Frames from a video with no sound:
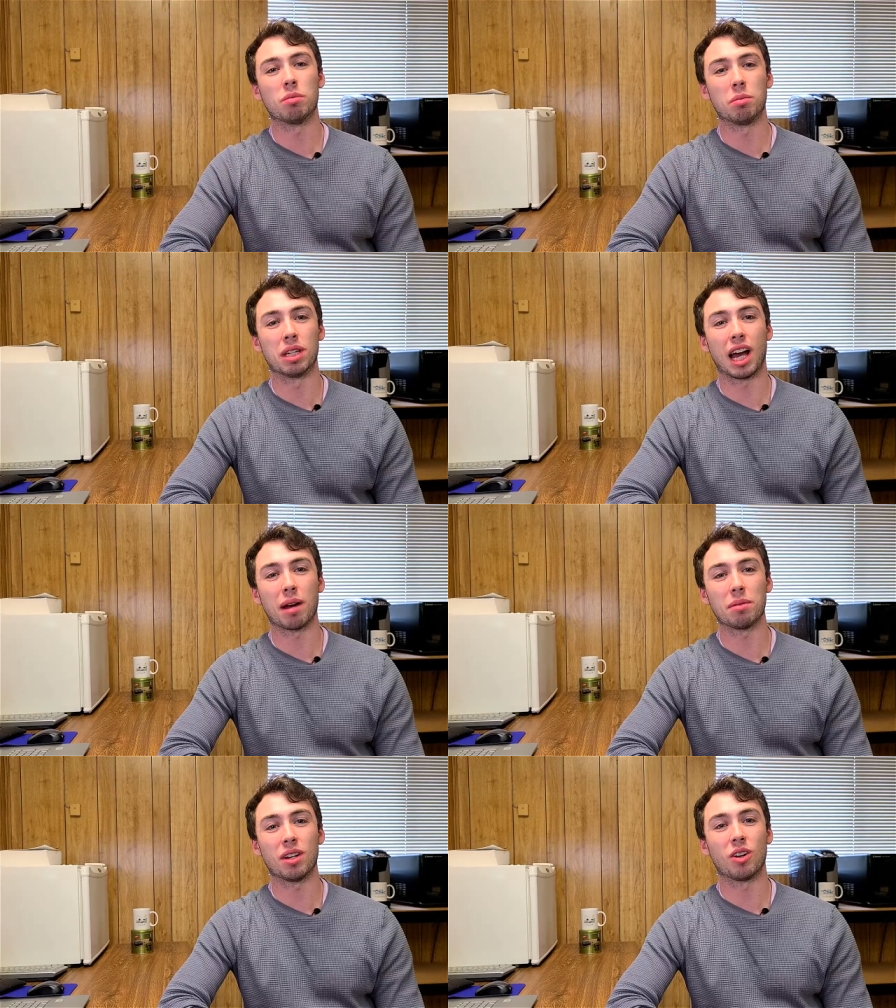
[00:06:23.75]
We'll be
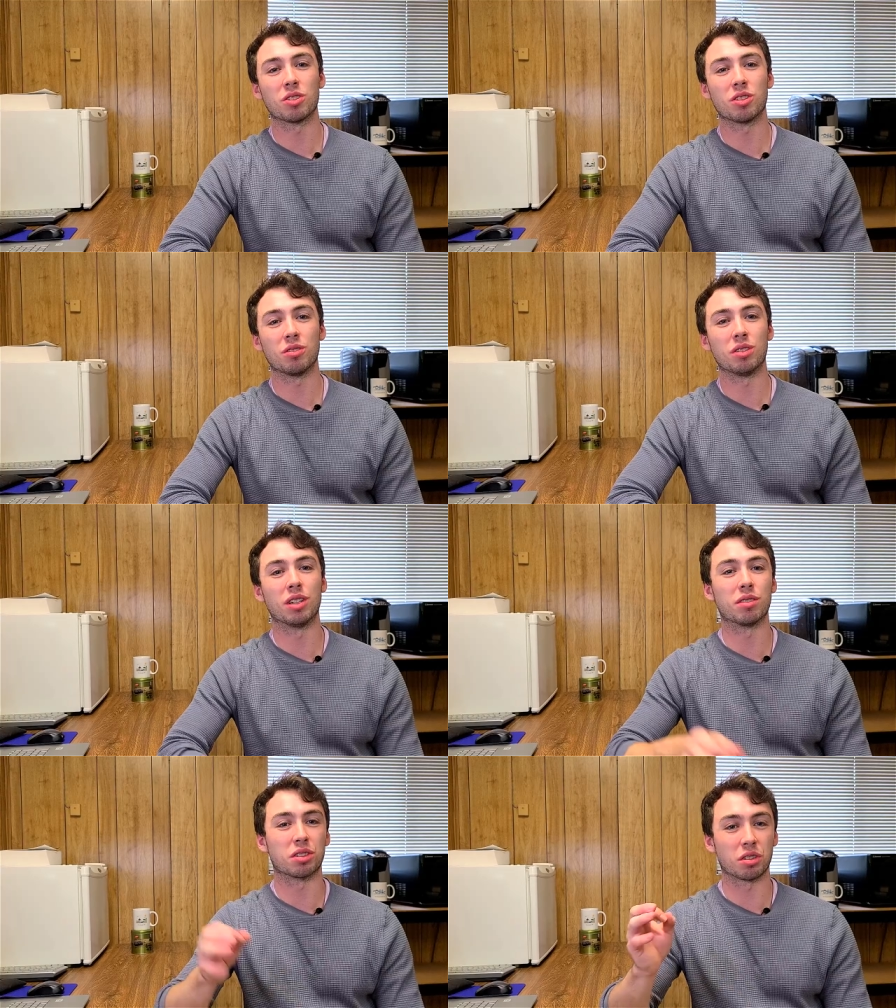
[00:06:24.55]
happy also if you give
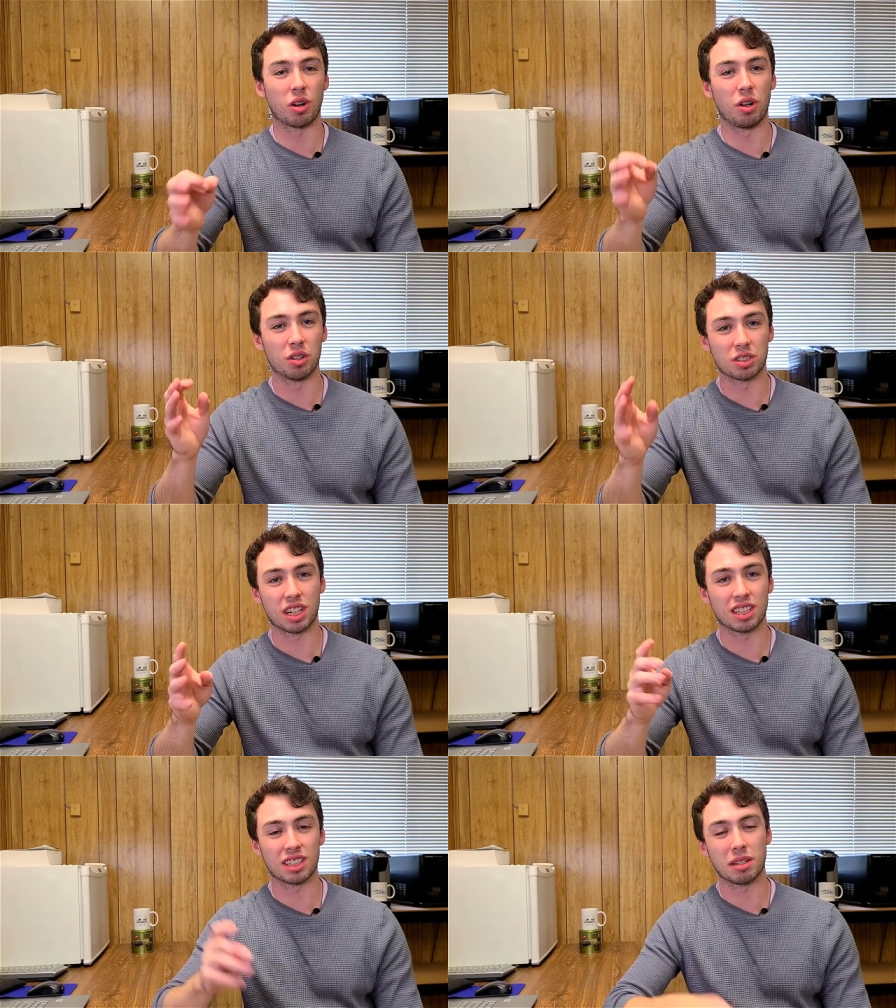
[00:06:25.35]
us a call or
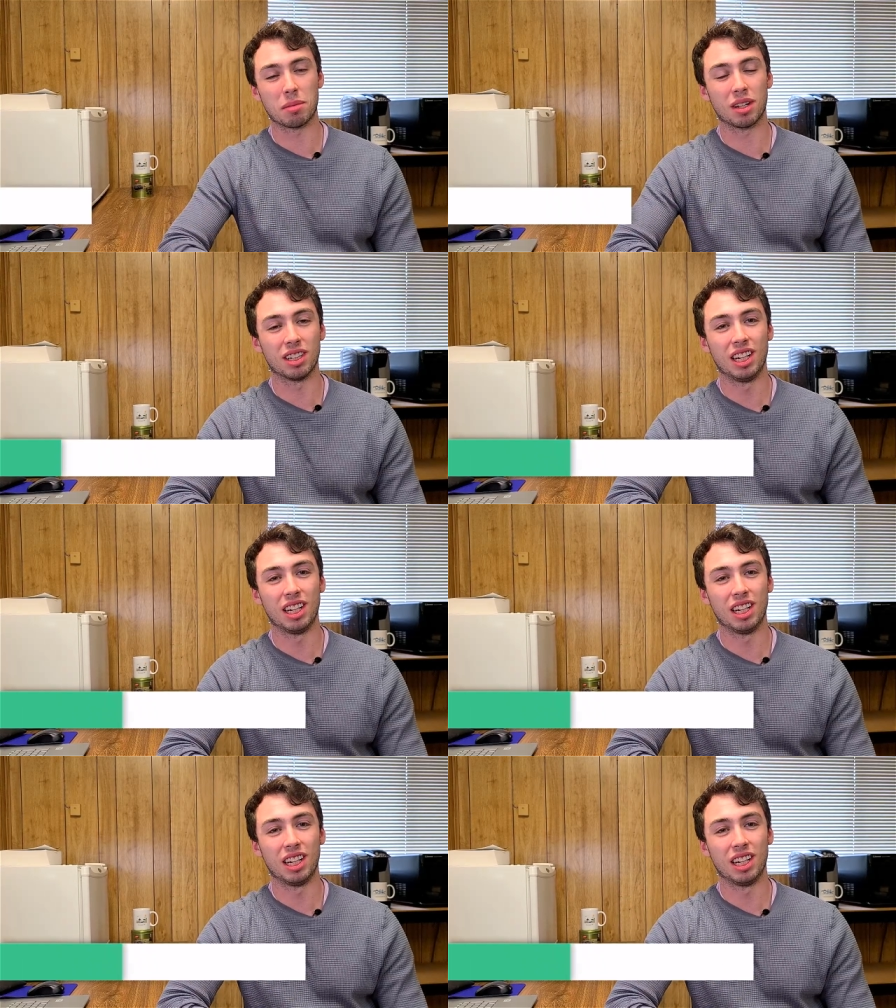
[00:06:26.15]
send us an email,